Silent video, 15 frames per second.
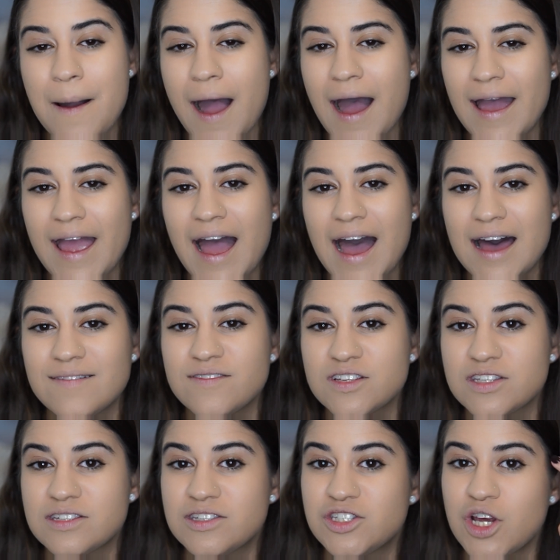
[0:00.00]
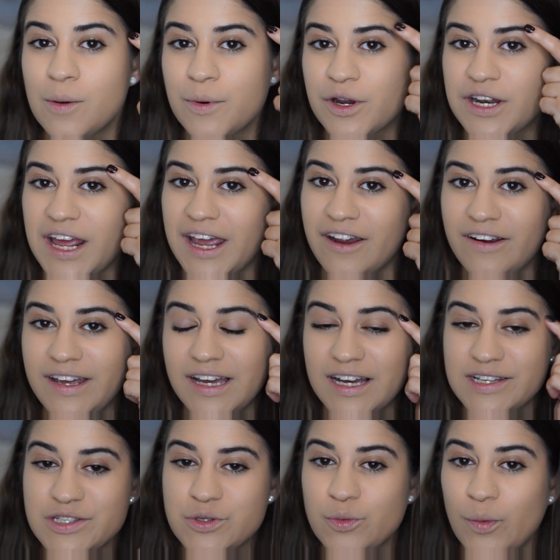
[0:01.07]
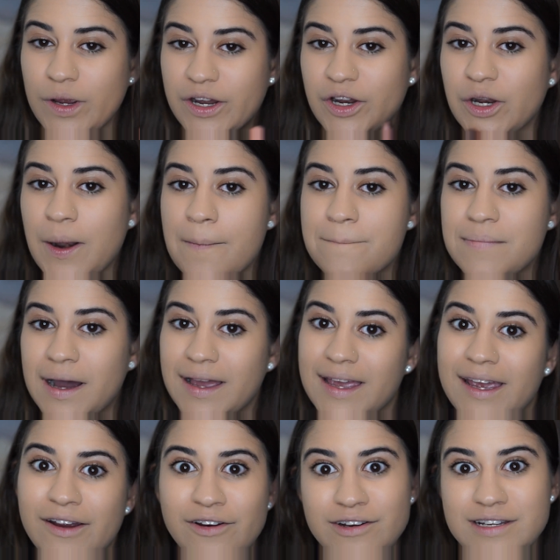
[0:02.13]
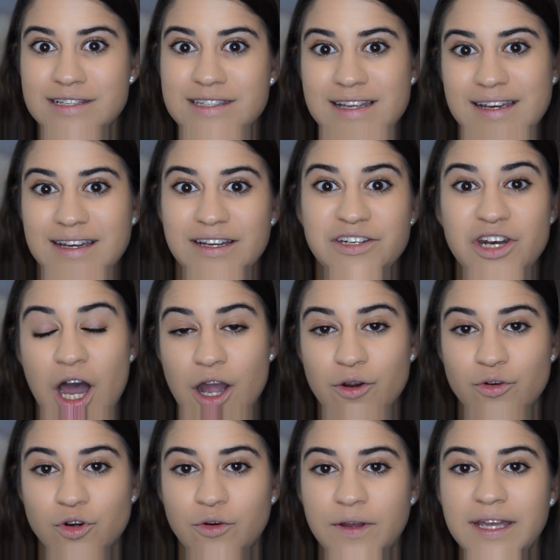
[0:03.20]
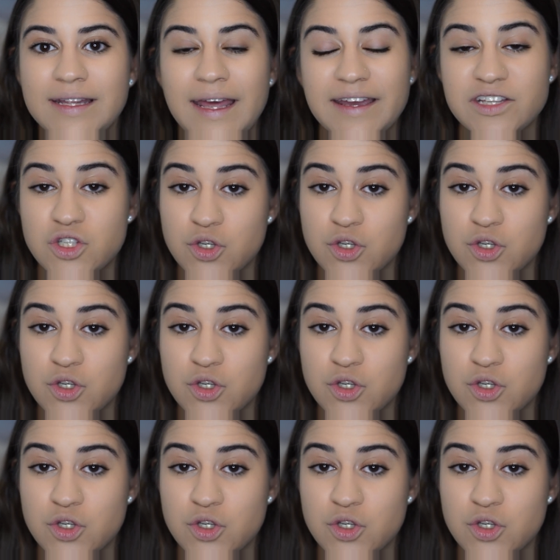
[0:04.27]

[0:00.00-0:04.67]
I have stubborn areas where my hair is like not growing. Like